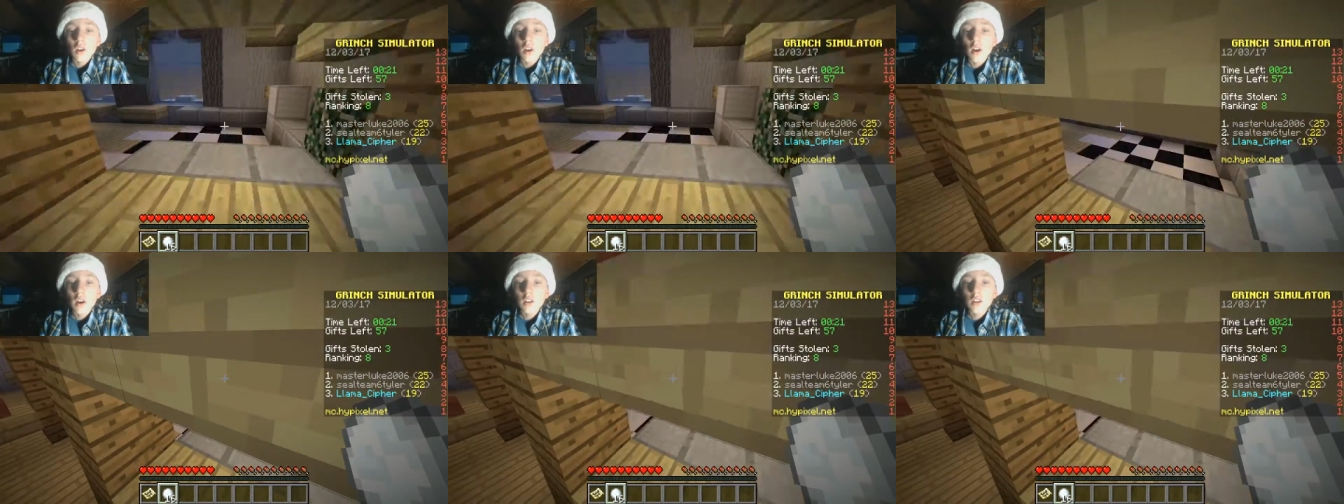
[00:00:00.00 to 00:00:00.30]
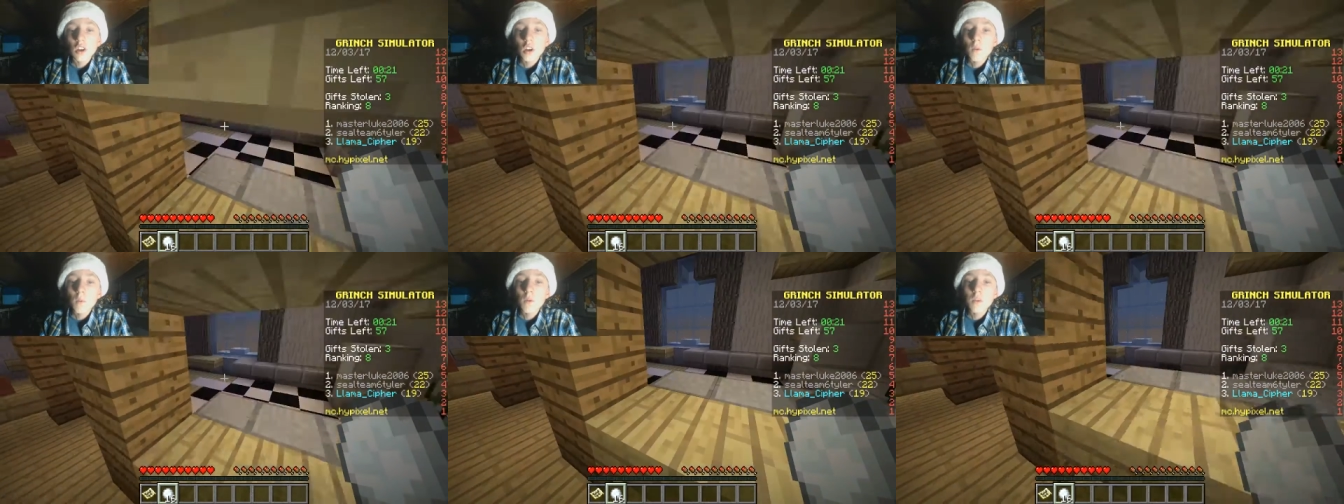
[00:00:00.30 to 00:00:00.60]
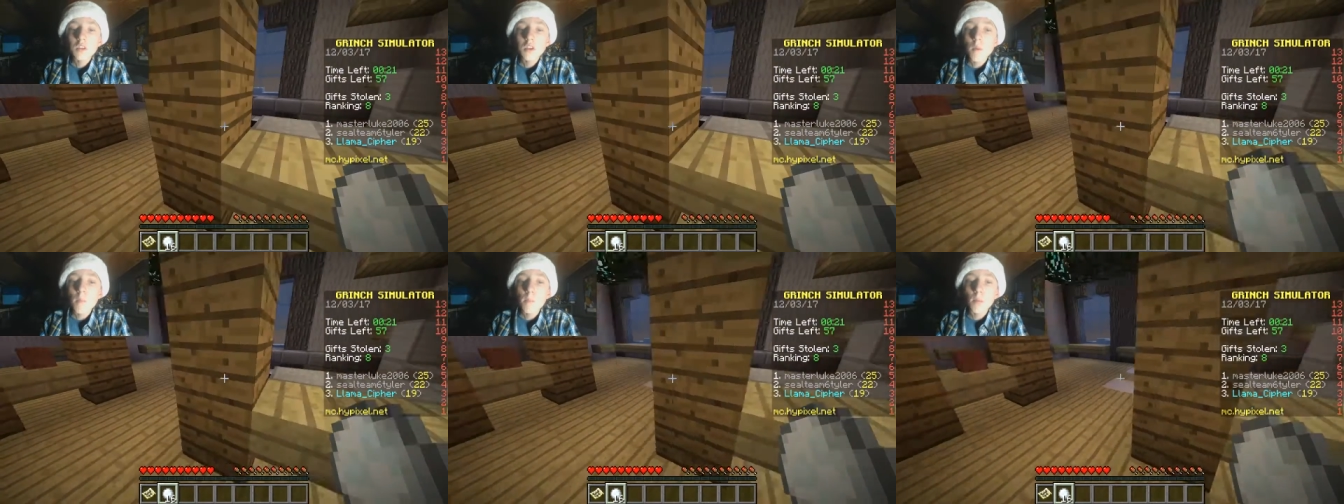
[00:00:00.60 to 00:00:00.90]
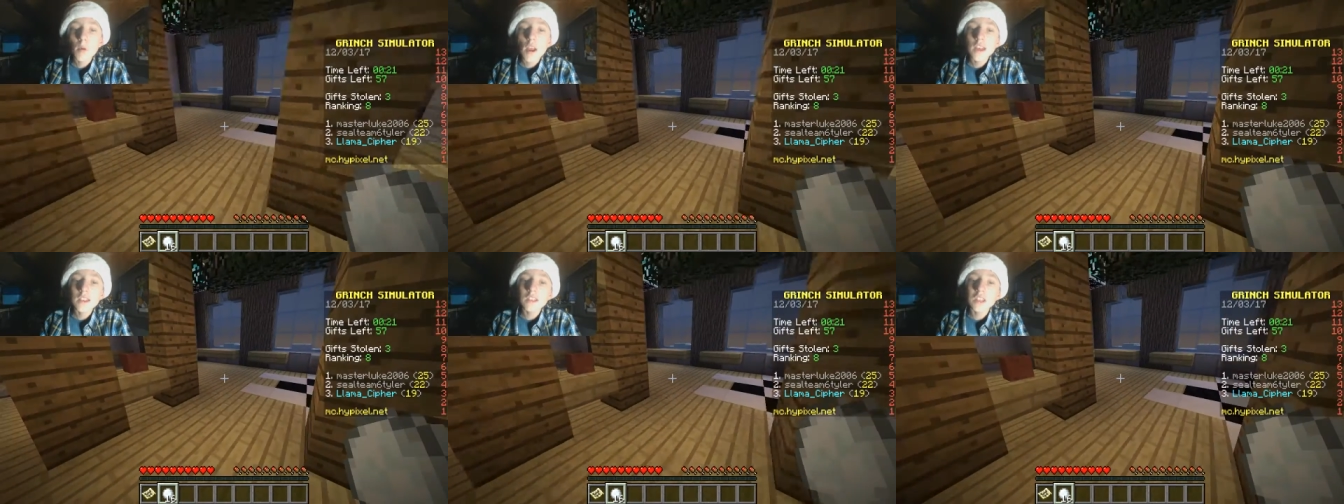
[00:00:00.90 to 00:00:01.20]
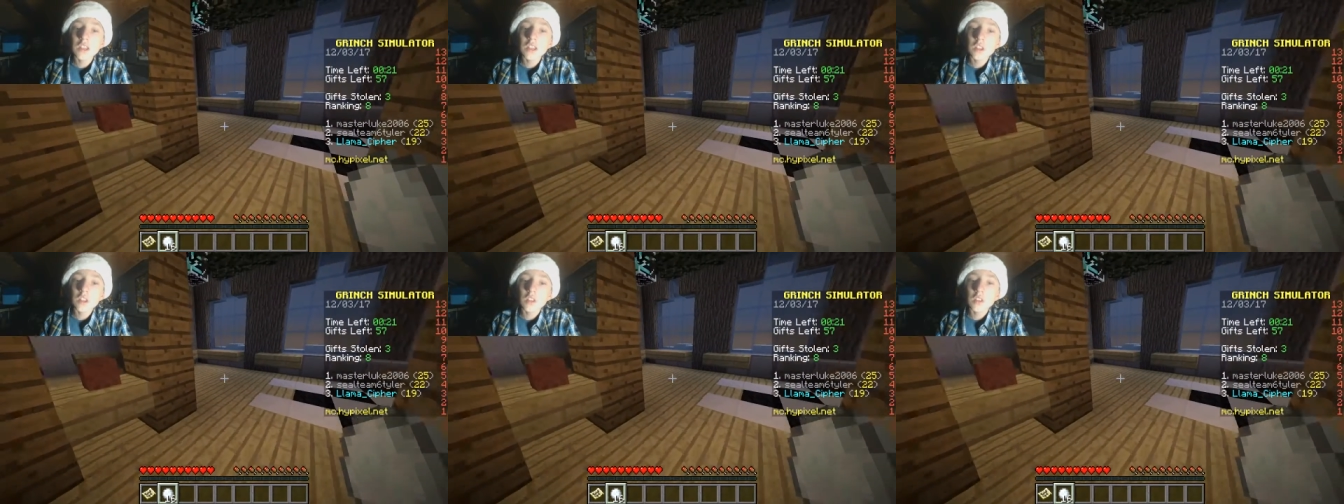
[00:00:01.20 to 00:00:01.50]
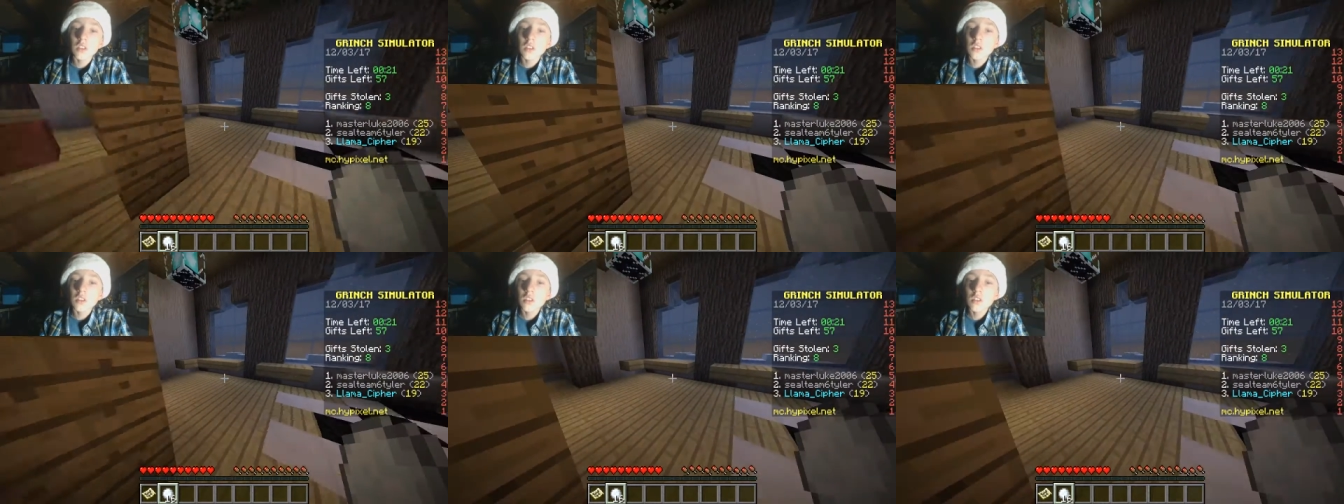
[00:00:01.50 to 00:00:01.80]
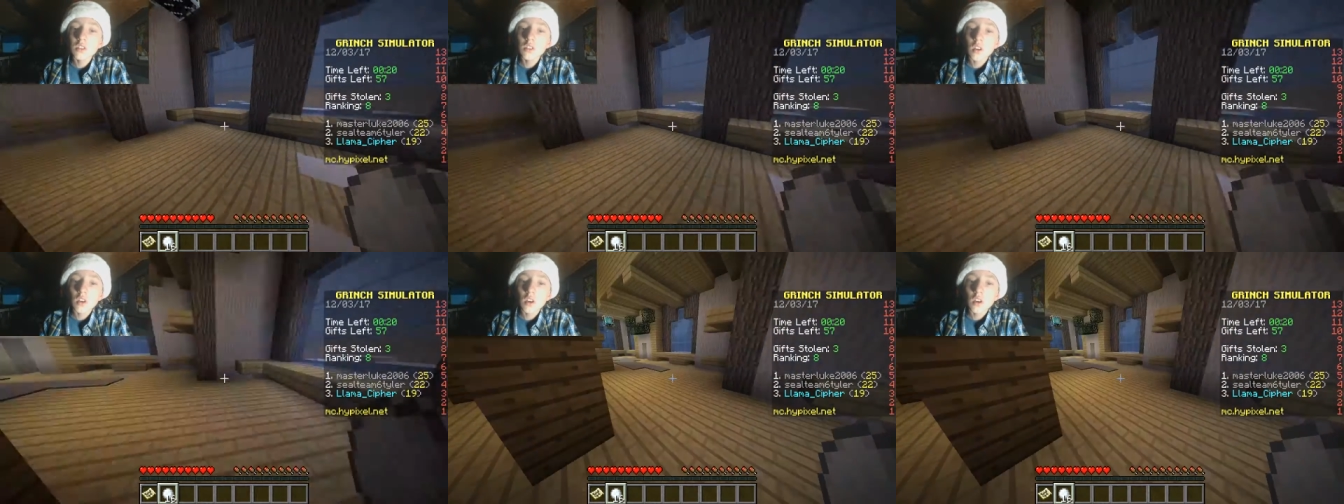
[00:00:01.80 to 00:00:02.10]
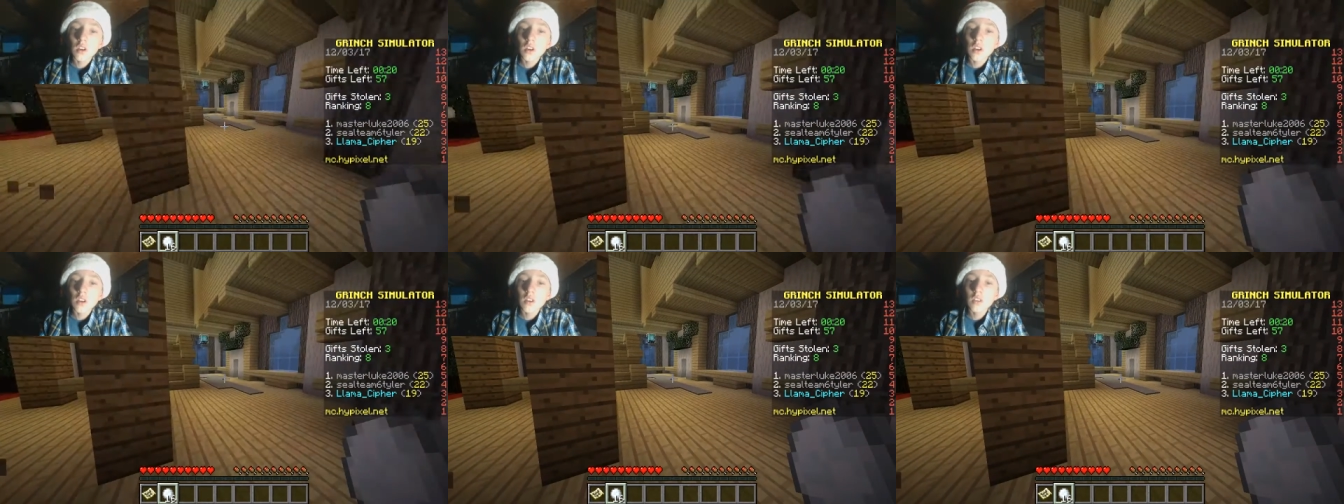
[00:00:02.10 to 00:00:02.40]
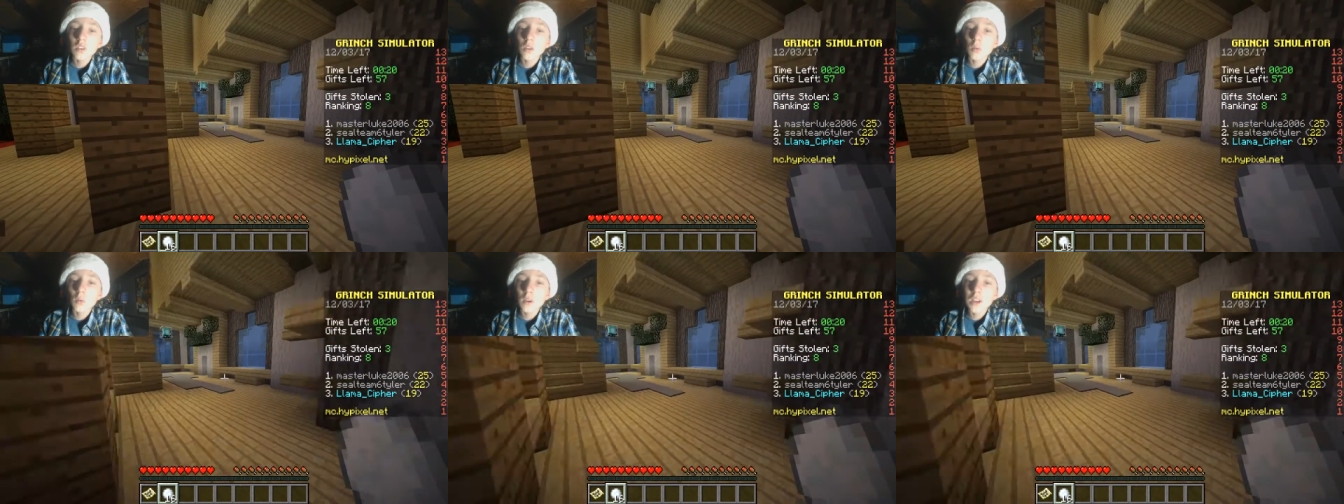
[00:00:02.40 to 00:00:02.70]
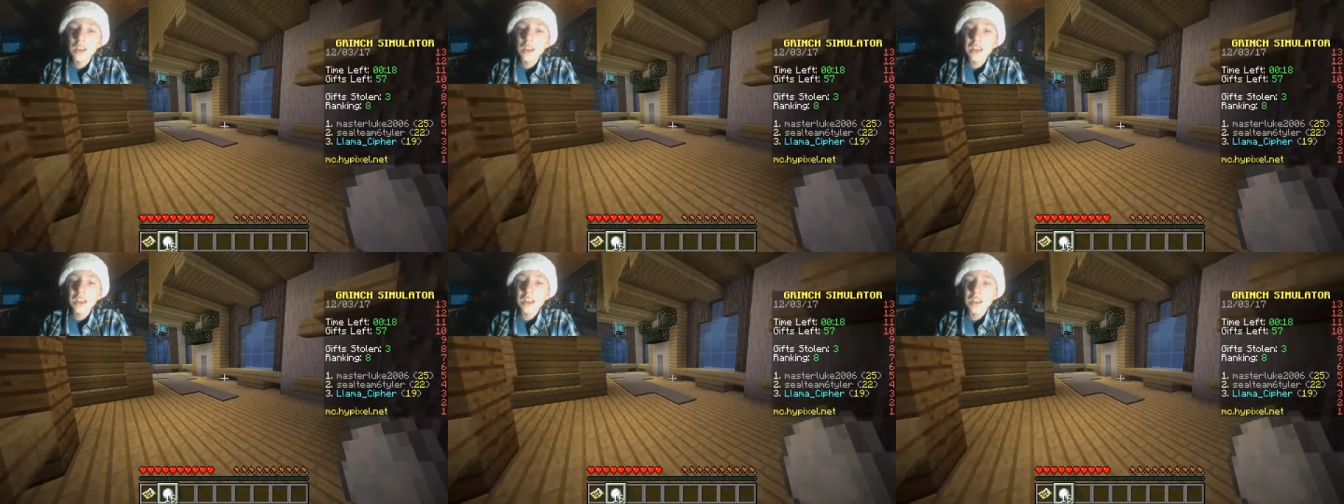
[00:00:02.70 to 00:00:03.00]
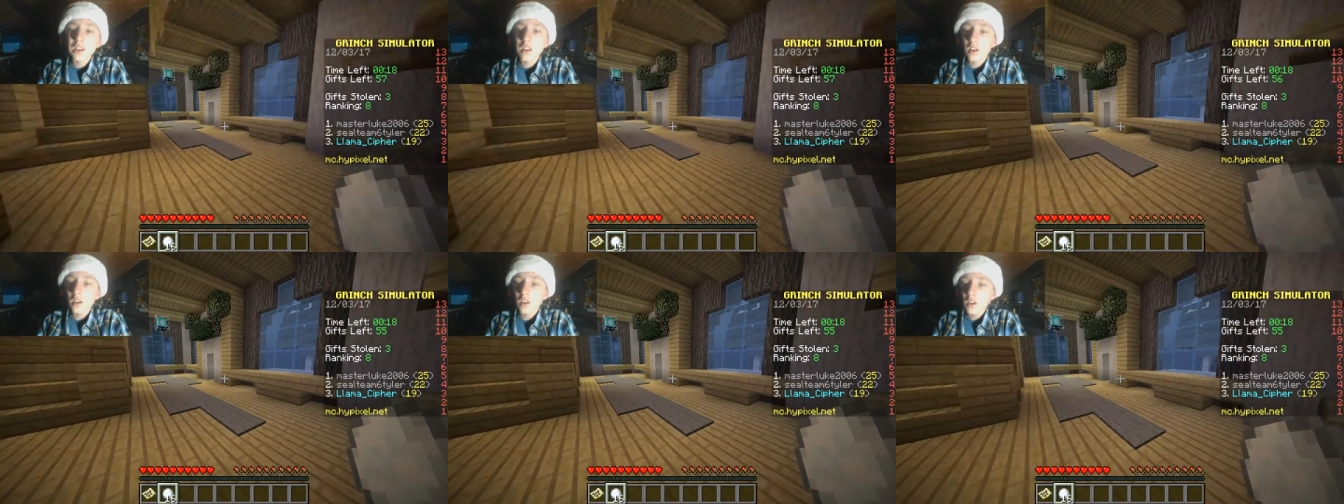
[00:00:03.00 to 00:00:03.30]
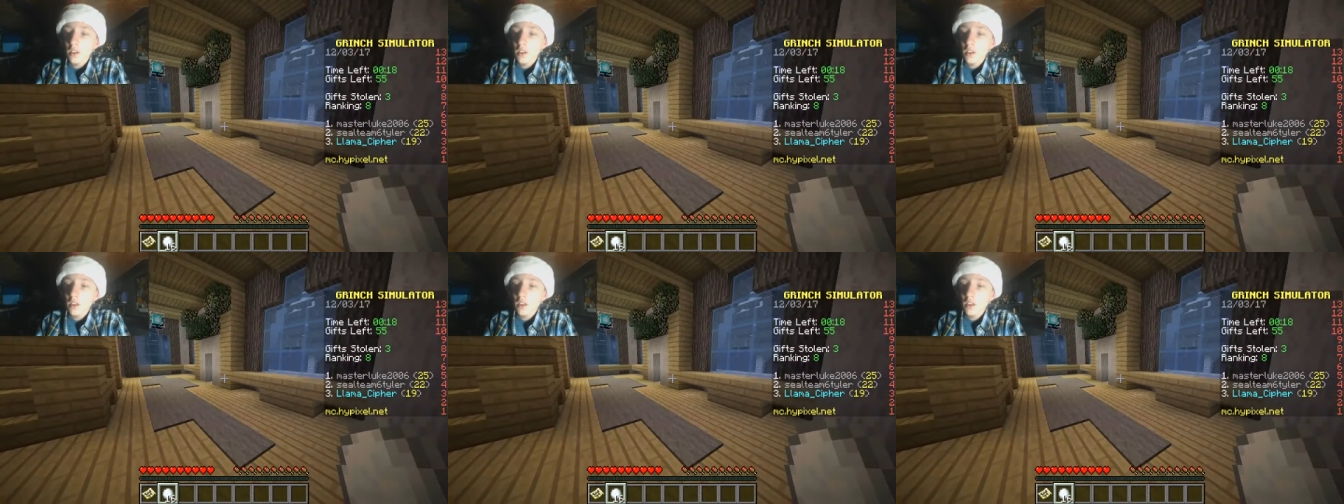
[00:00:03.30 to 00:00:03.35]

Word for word: I just want some presents. I only have three.